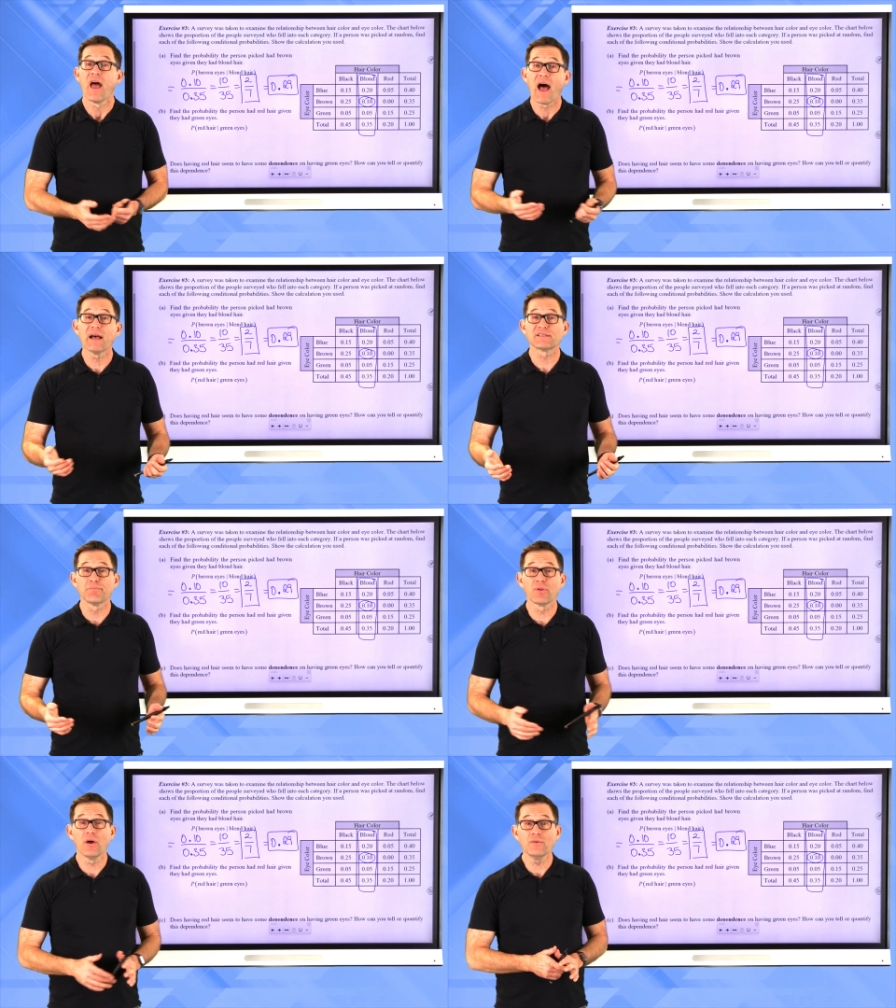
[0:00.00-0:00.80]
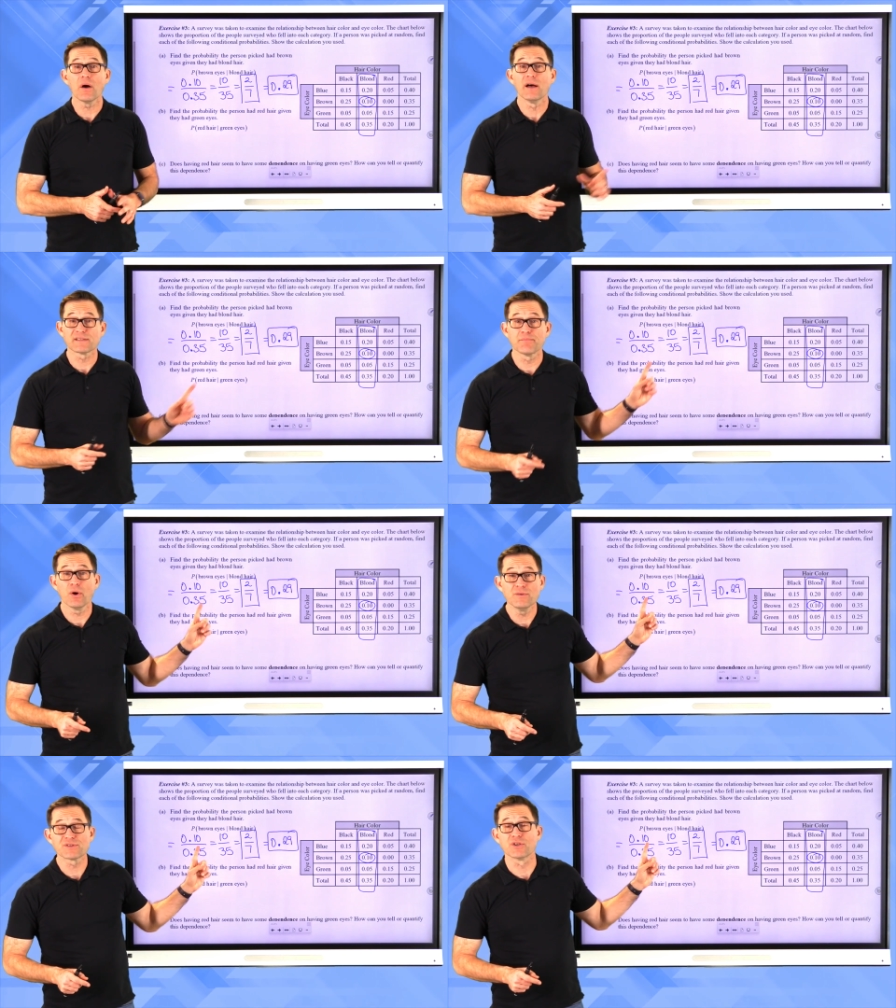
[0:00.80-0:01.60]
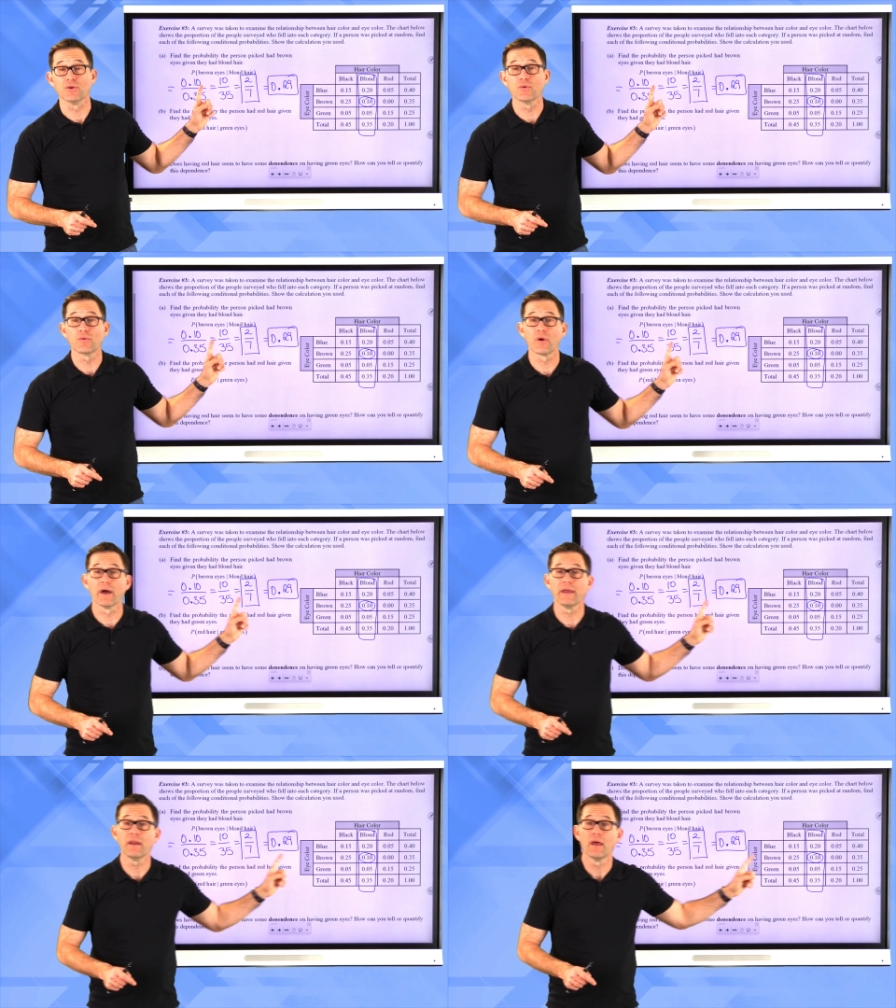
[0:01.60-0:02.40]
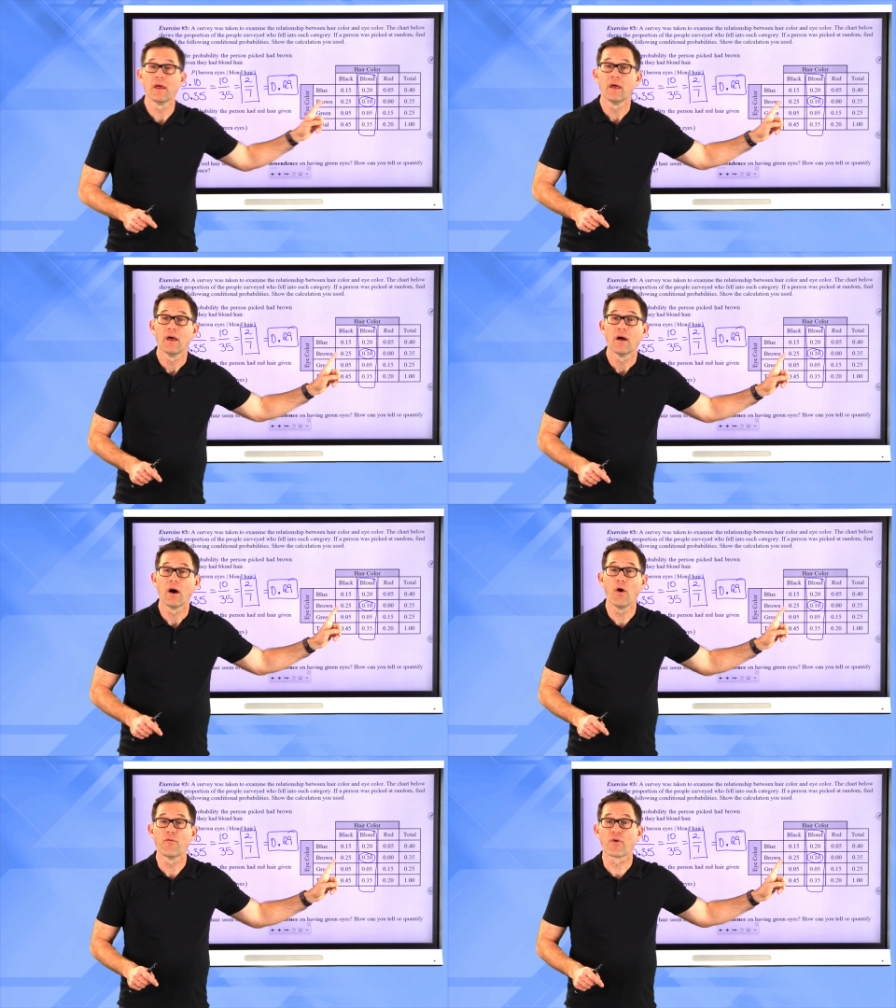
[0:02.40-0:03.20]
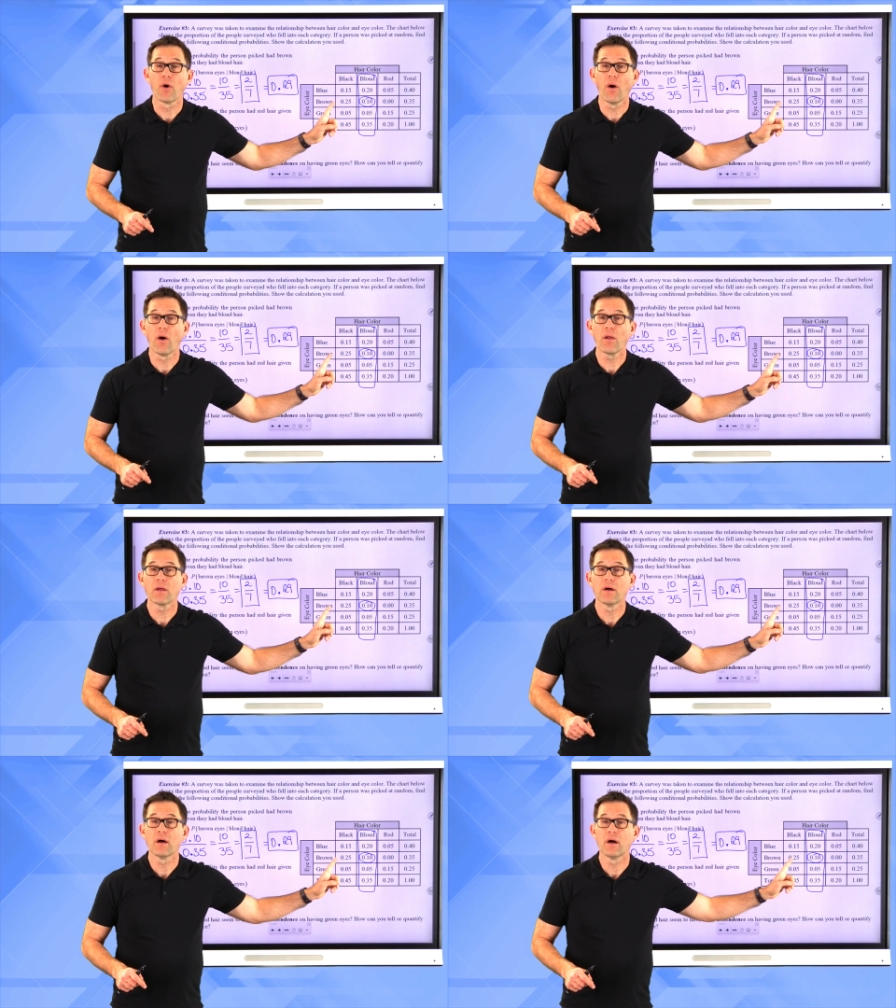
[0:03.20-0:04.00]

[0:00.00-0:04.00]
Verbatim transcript: As, as opposed to, right, overall,